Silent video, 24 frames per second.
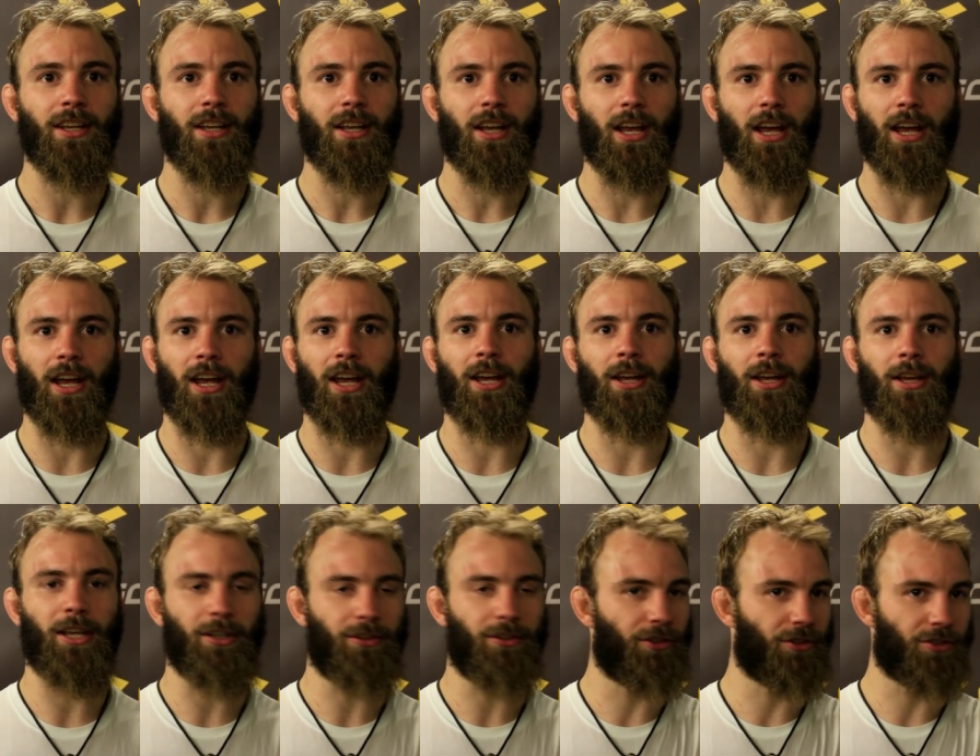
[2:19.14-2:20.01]
uh,
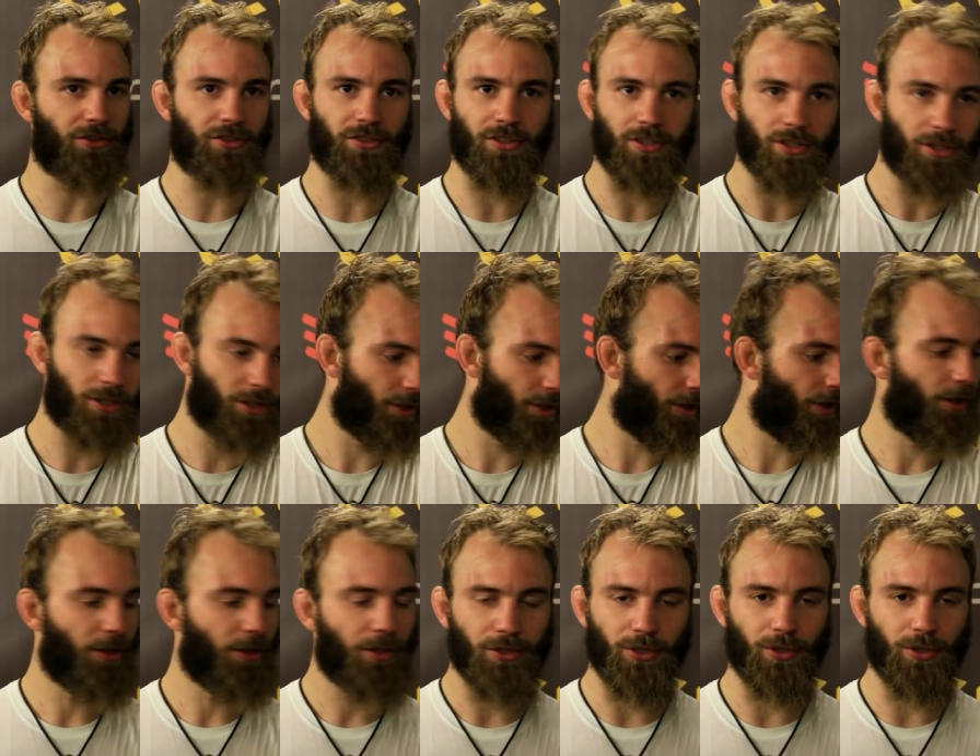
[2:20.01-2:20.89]
and just
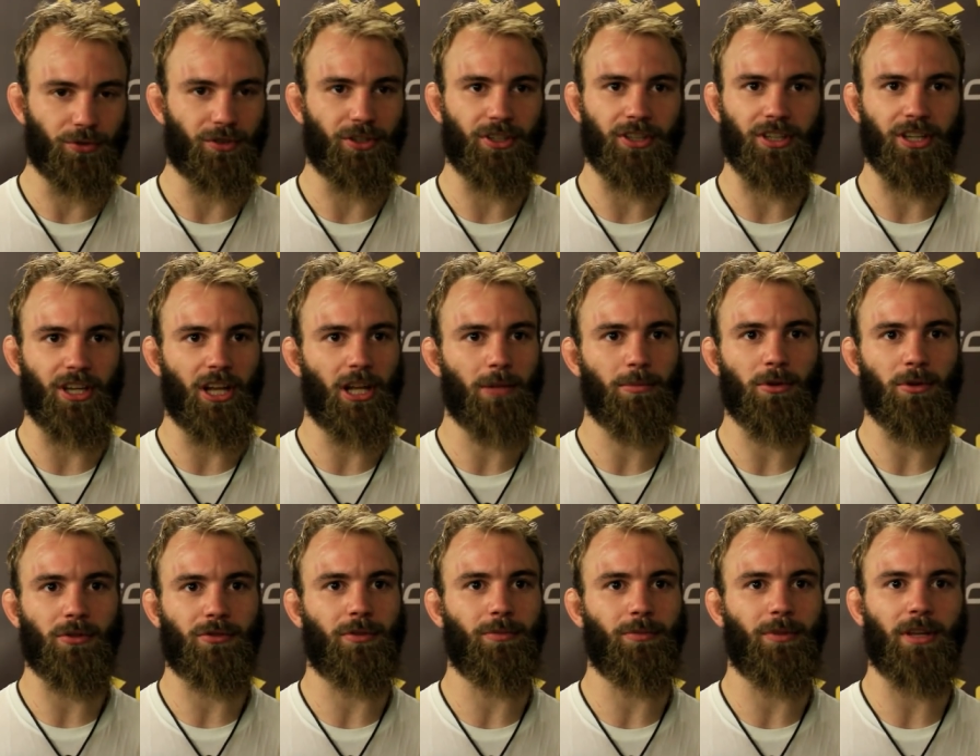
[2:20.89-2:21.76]
using the
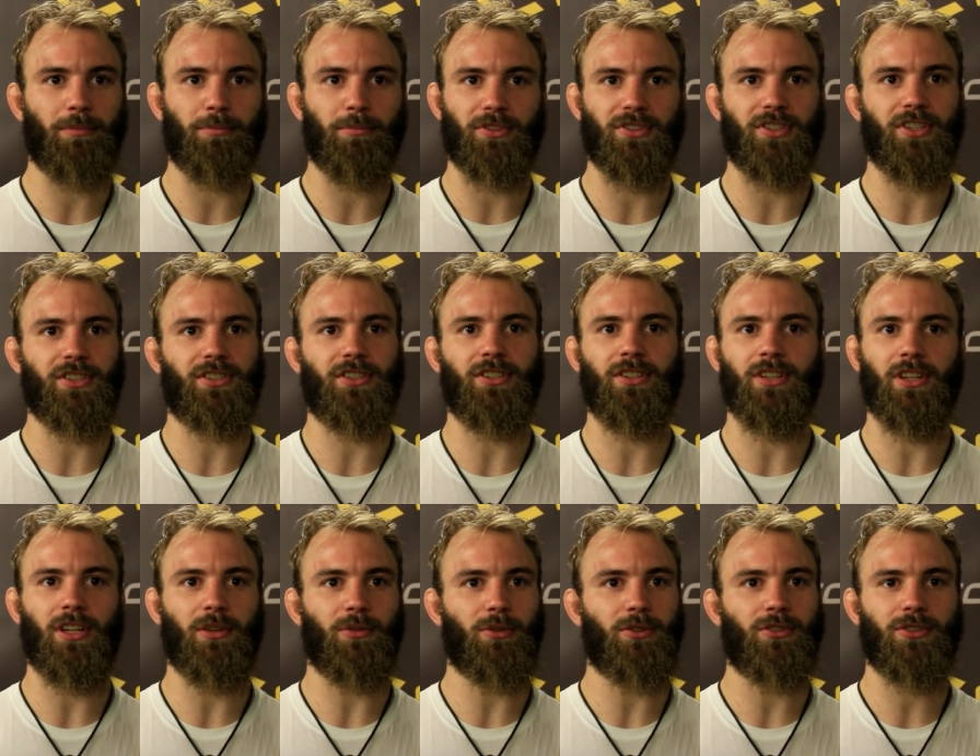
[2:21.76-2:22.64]
elbows from that position.
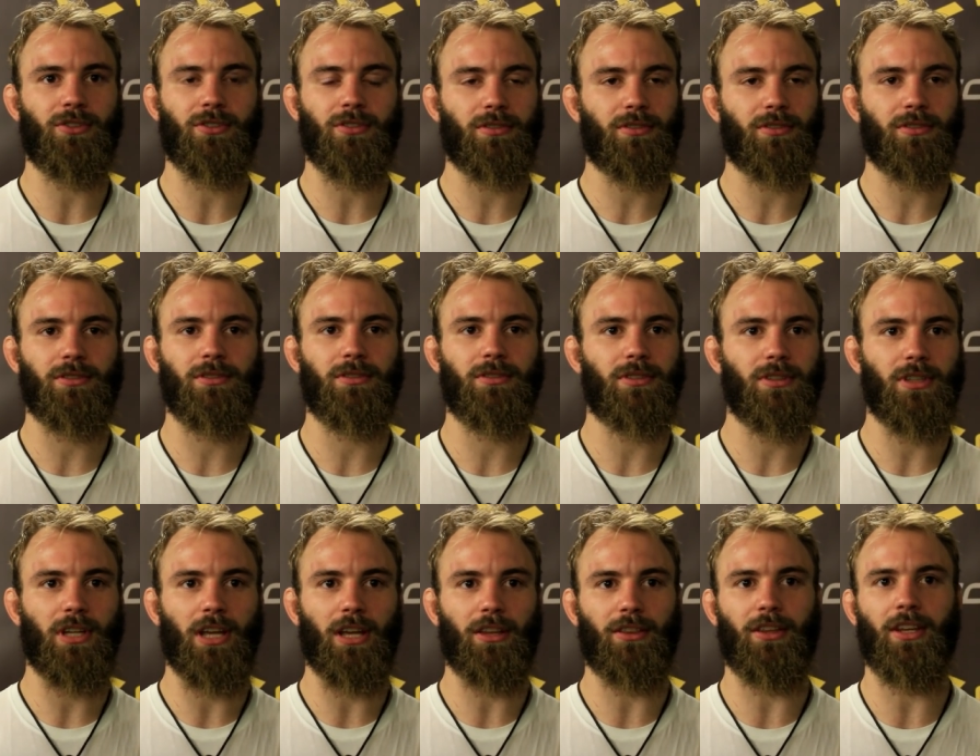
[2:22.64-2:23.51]
That was,
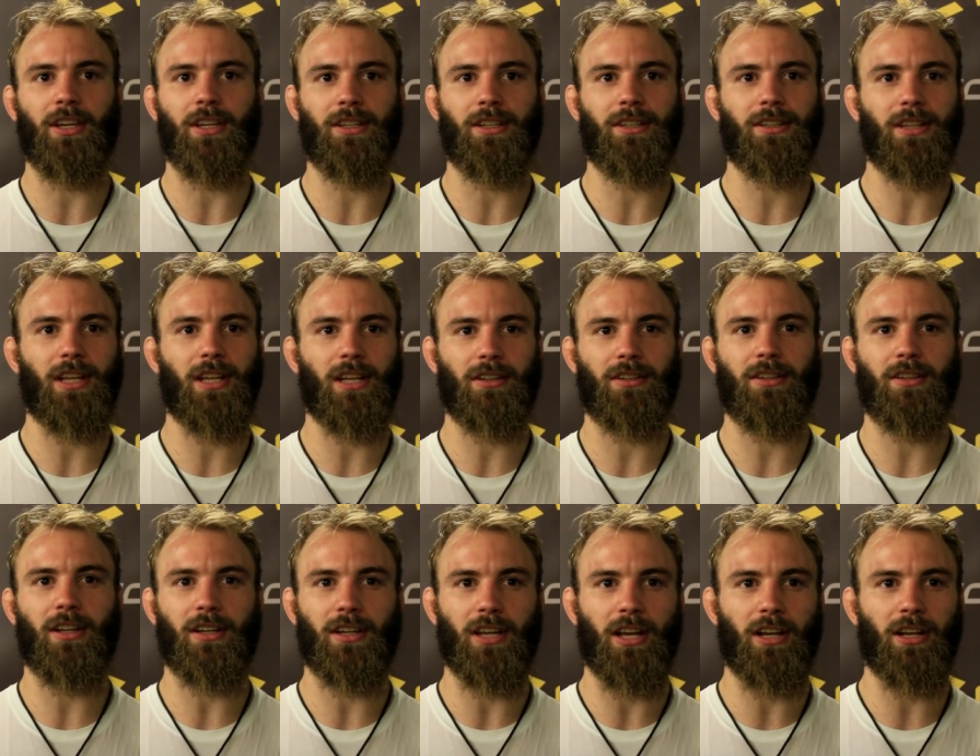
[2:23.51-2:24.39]
I think, that
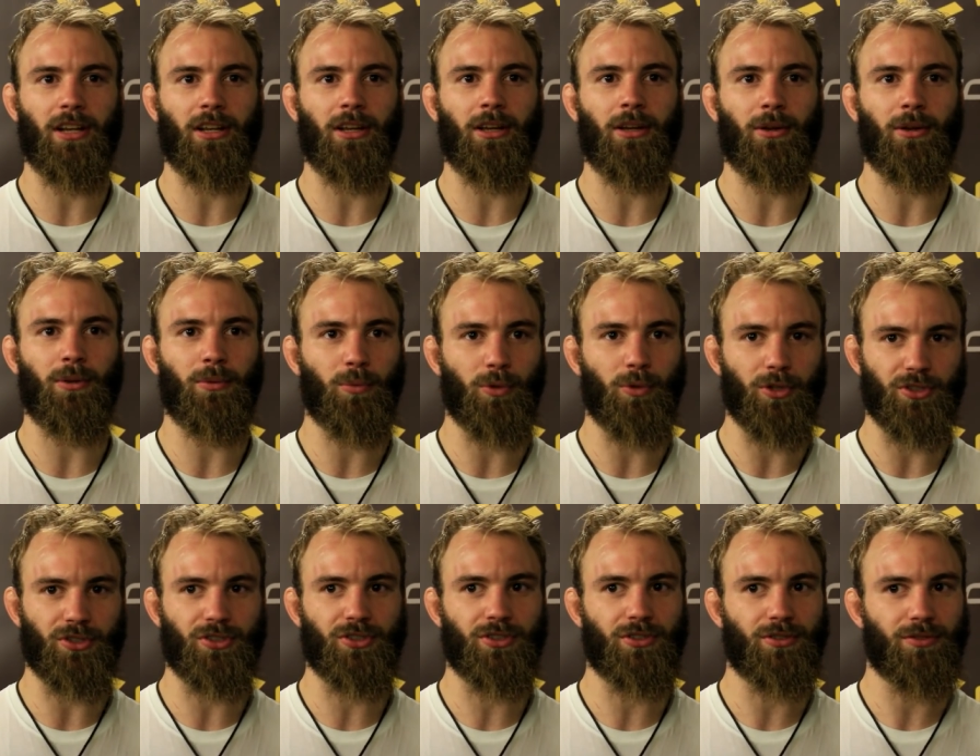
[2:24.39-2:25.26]
that kind of
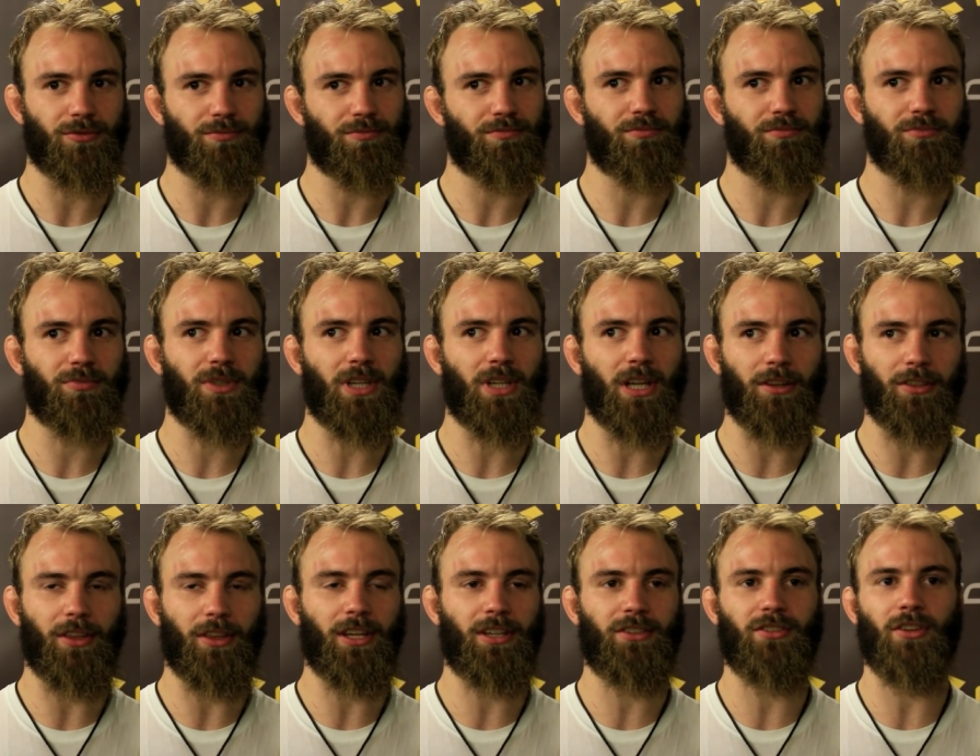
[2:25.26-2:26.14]
was I
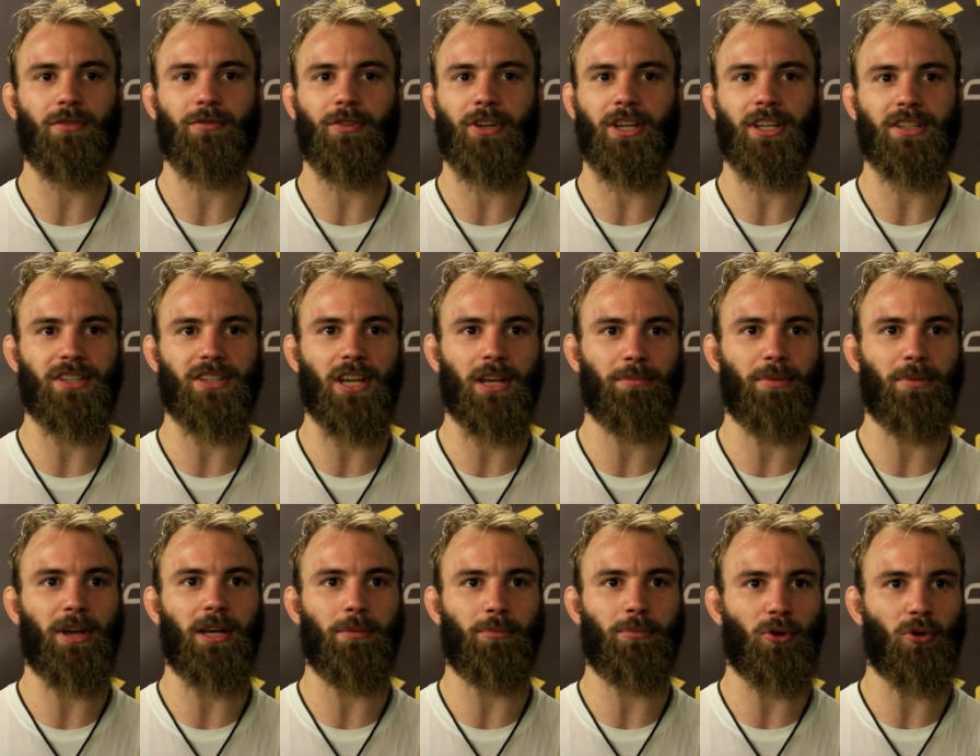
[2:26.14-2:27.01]
think something inside
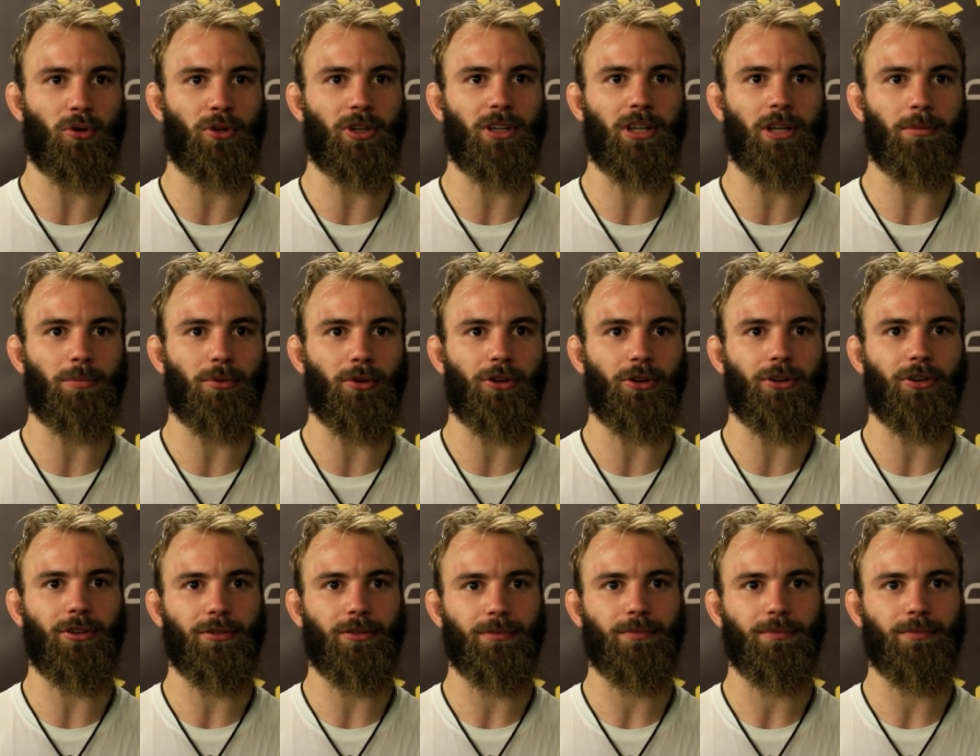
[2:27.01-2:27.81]
Paddy broke at that point.